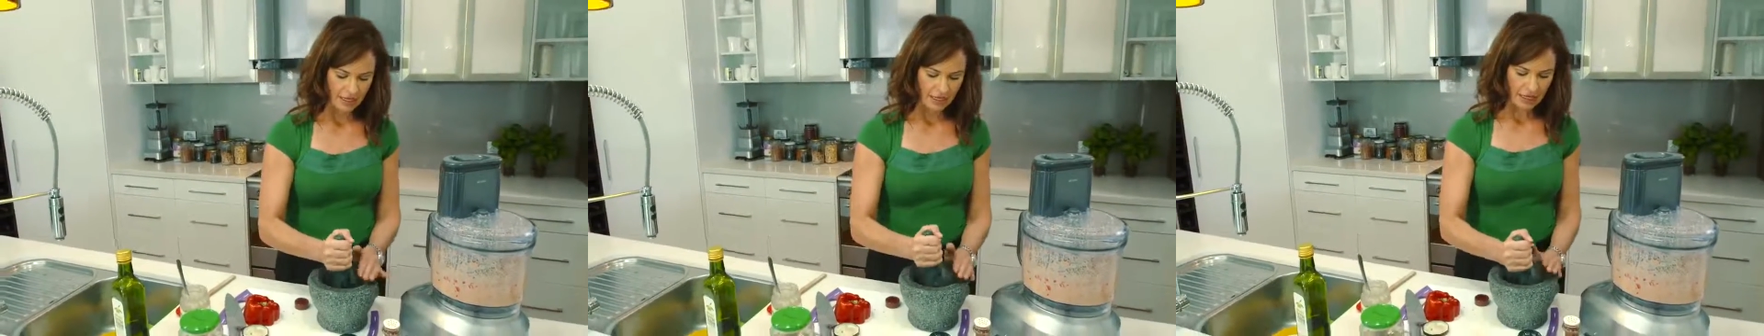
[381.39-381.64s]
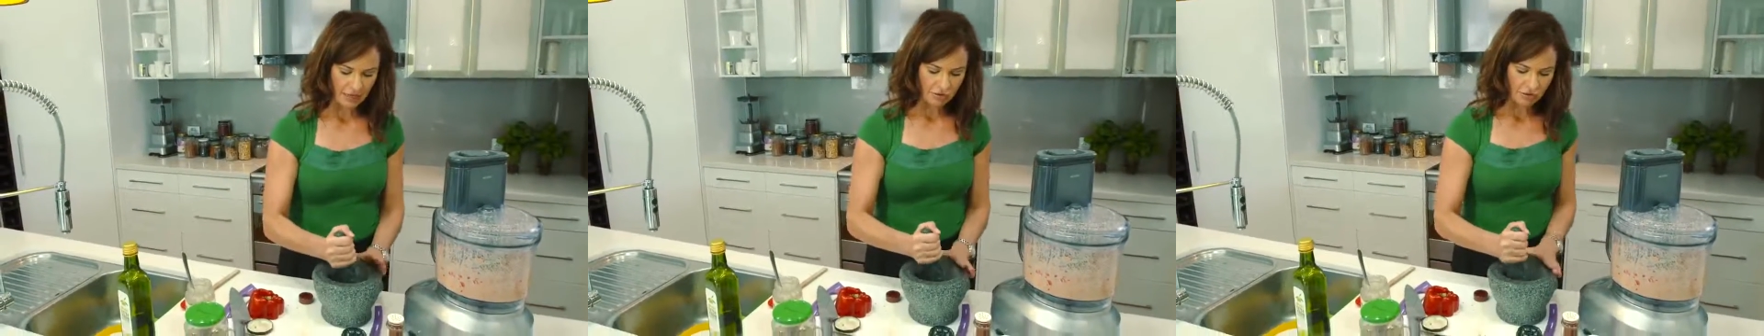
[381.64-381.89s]

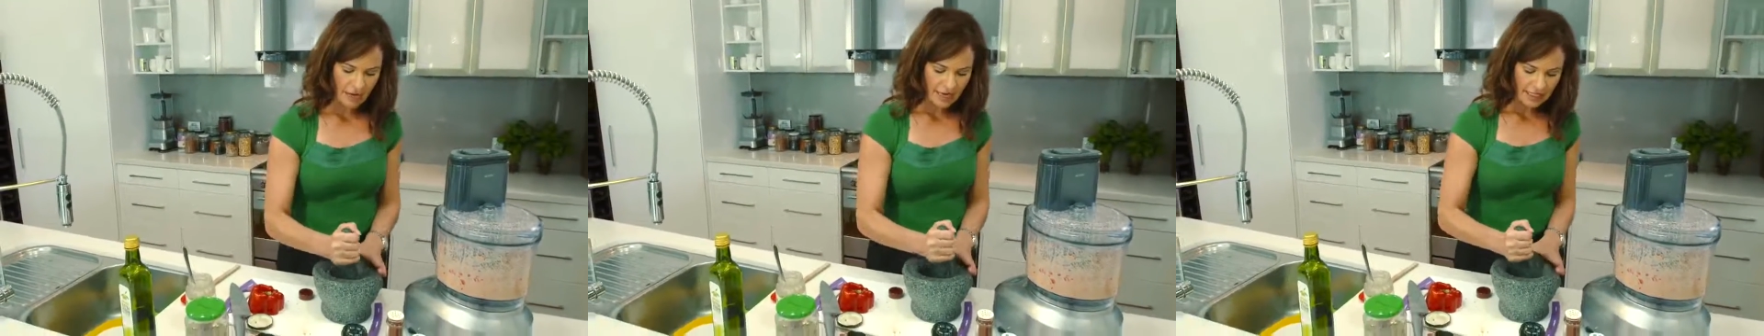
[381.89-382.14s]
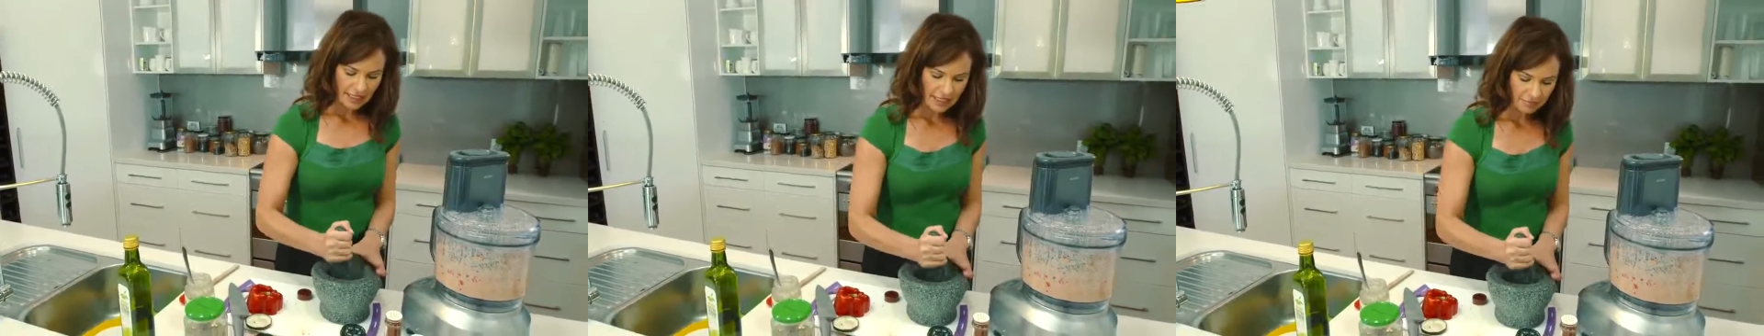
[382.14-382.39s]
Now,
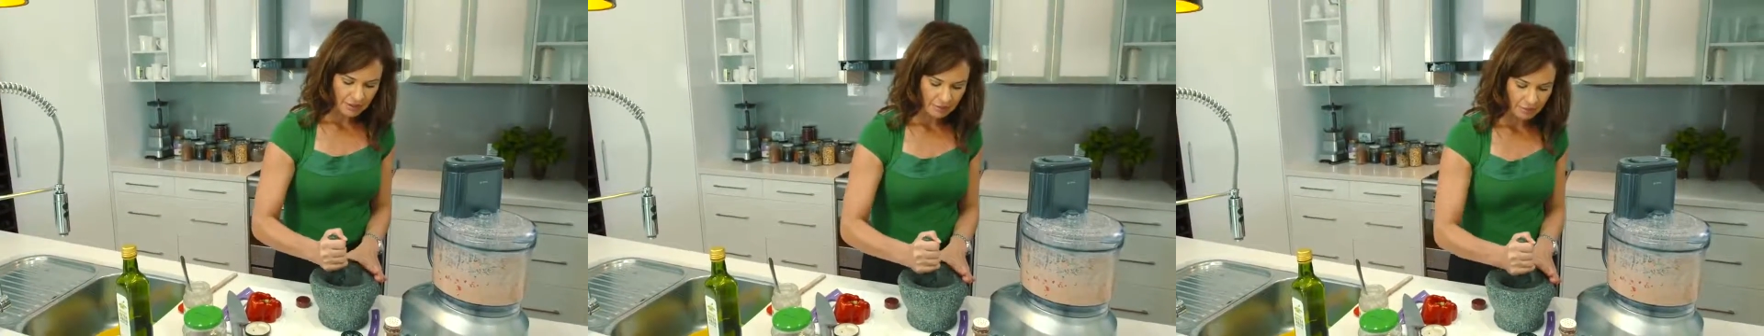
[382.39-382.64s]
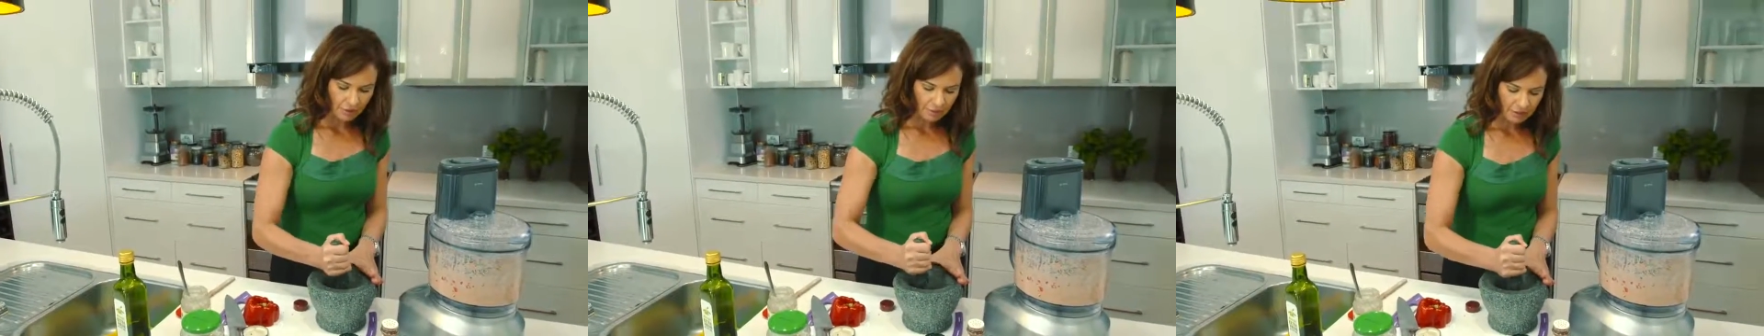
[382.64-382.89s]
grinding it up in
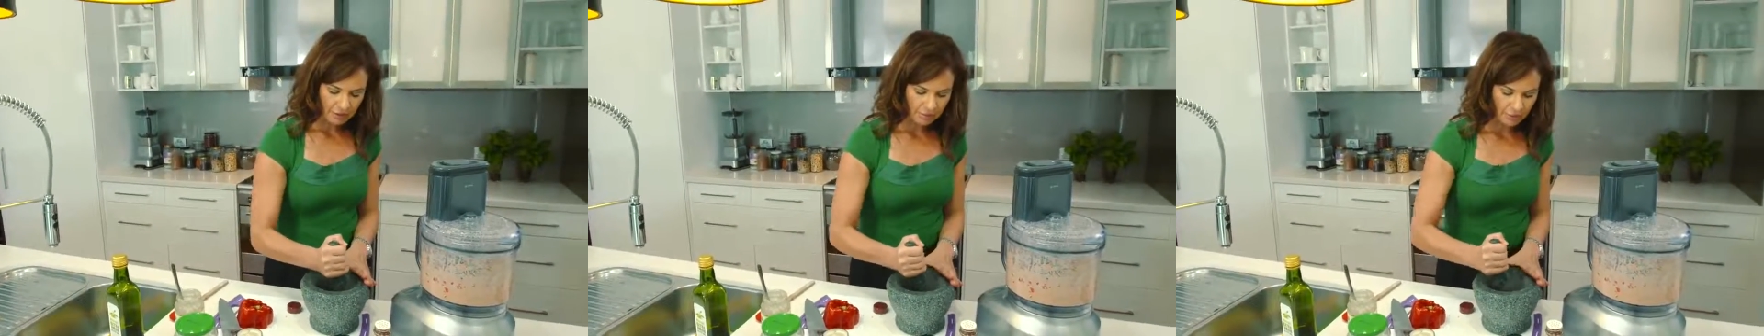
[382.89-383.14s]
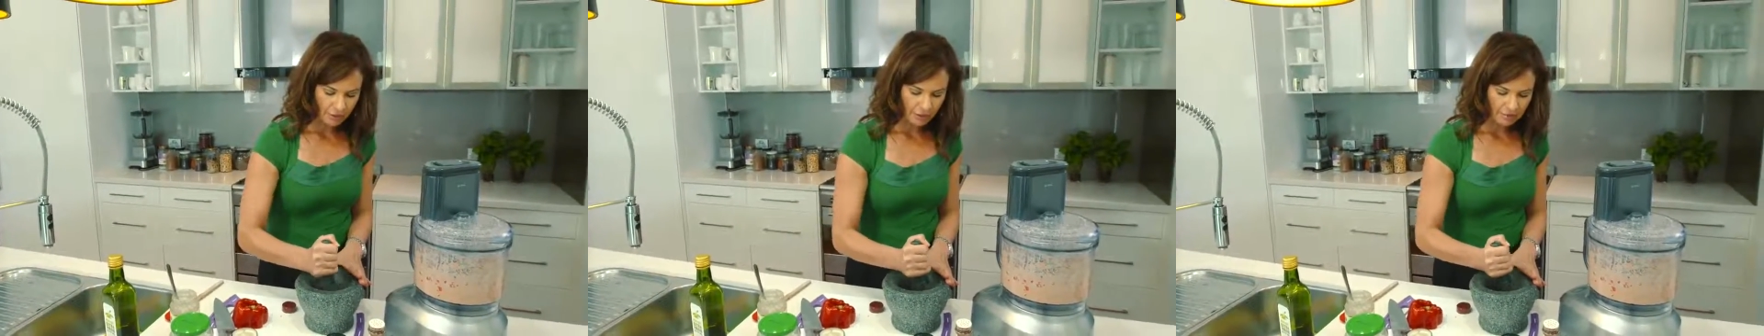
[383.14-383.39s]
a
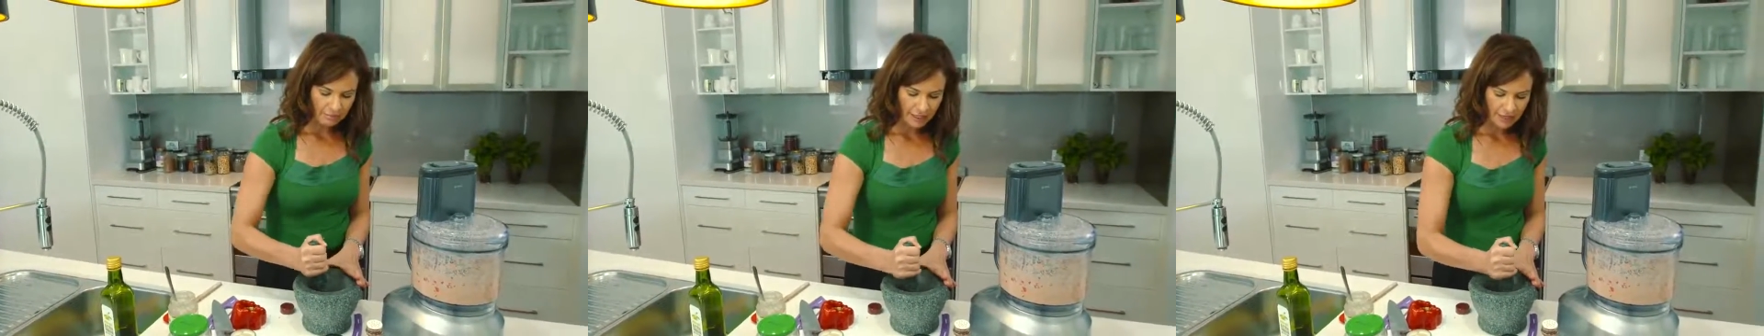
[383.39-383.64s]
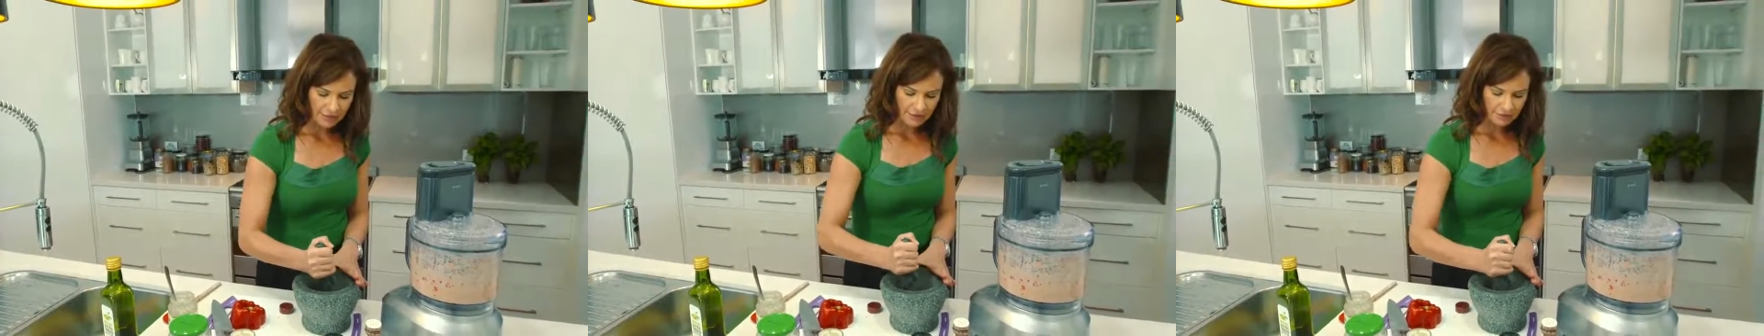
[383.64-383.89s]
mortar and
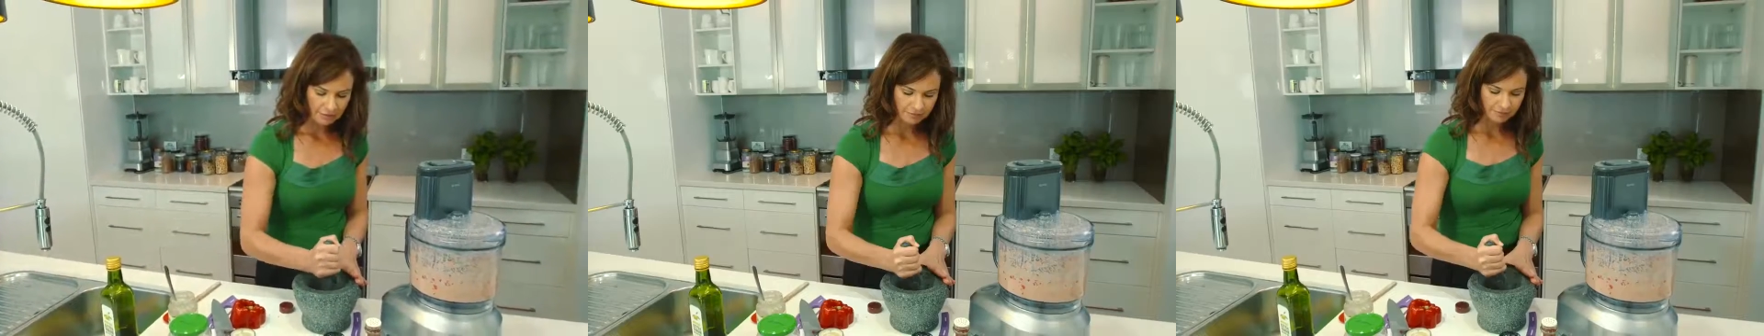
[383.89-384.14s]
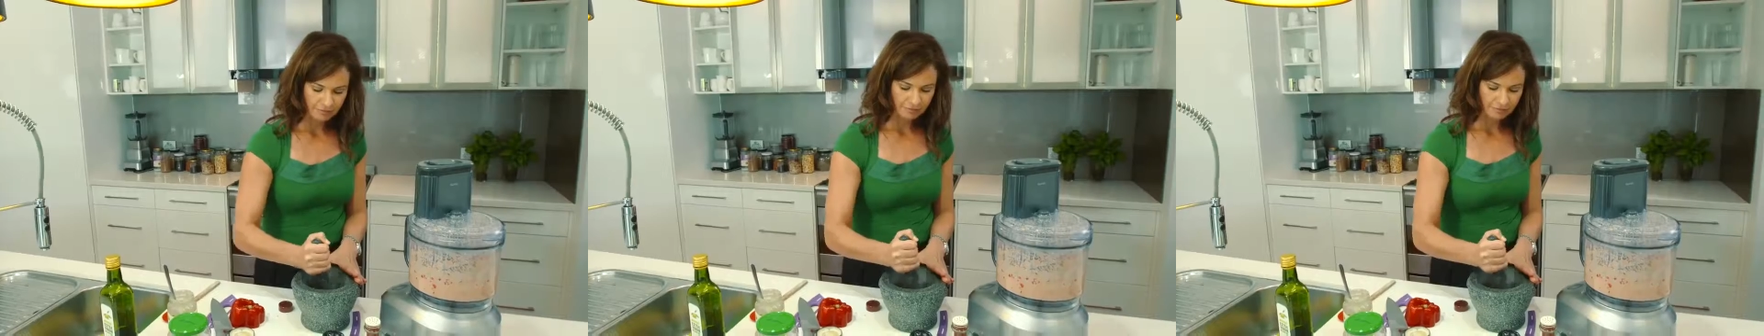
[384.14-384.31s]
pestle.